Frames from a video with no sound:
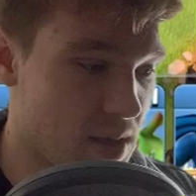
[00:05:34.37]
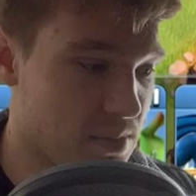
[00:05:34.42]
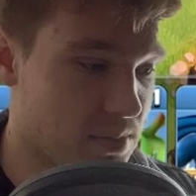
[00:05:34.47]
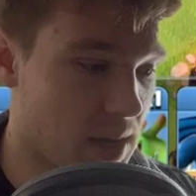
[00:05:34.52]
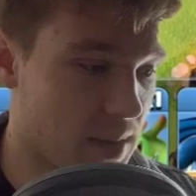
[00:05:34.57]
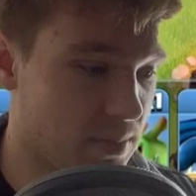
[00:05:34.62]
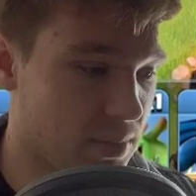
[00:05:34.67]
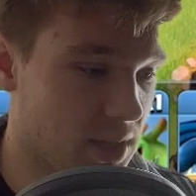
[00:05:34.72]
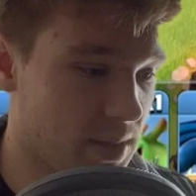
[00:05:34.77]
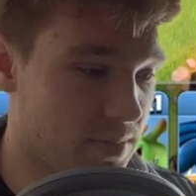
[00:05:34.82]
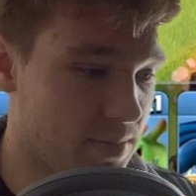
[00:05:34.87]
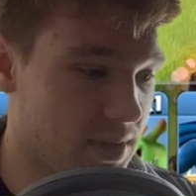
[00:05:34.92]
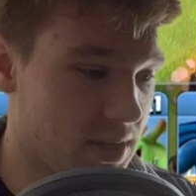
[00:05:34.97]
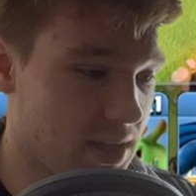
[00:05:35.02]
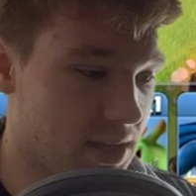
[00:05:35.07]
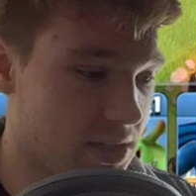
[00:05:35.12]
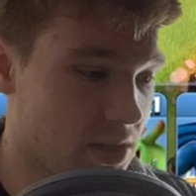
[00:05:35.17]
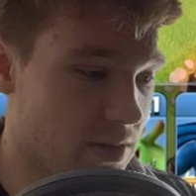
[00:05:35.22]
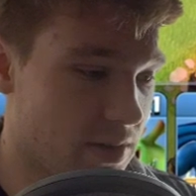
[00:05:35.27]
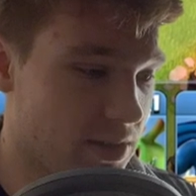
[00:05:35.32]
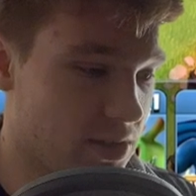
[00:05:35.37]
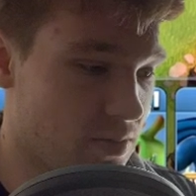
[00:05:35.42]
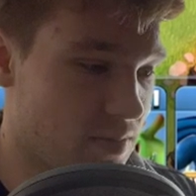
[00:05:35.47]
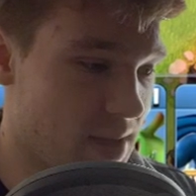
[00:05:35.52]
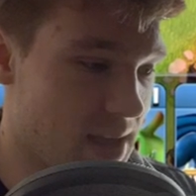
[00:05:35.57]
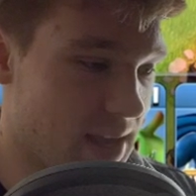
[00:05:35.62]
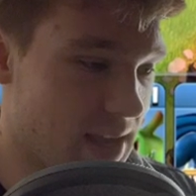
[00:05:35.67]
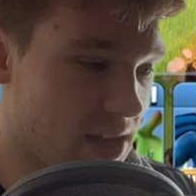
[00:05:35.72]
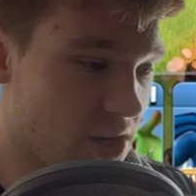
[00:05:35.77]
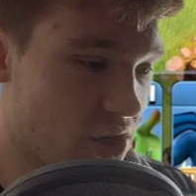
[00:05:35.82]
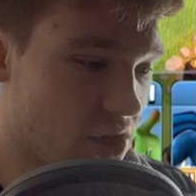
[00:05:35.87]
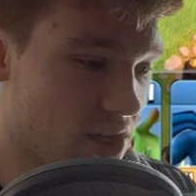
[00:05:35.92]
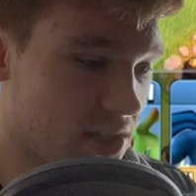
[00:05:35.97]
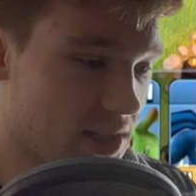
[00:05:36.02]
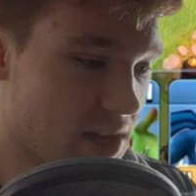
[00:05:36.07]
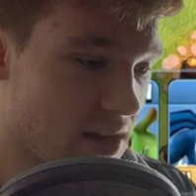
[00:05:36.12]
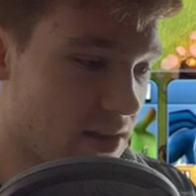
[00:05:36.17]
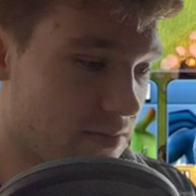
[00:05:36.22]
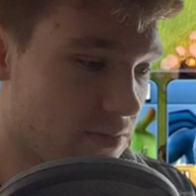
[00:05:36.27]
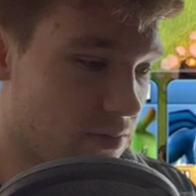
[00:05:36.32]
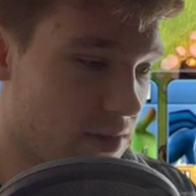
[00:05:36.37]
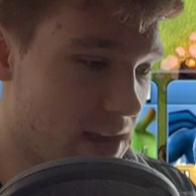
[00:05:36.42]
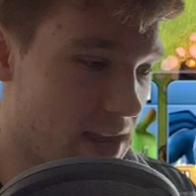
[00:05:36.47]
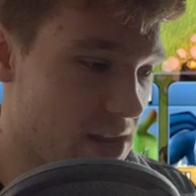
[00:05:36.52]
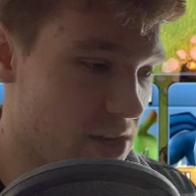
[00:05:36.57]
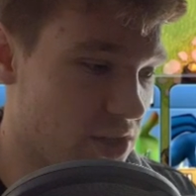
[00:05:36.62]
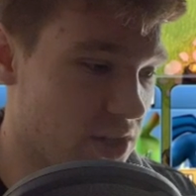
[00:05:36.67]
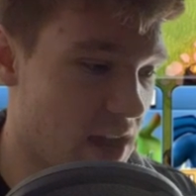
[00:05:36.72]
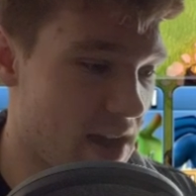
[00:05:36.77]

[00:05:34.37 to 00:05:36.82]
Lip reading: My blimp is going to make it just out of range.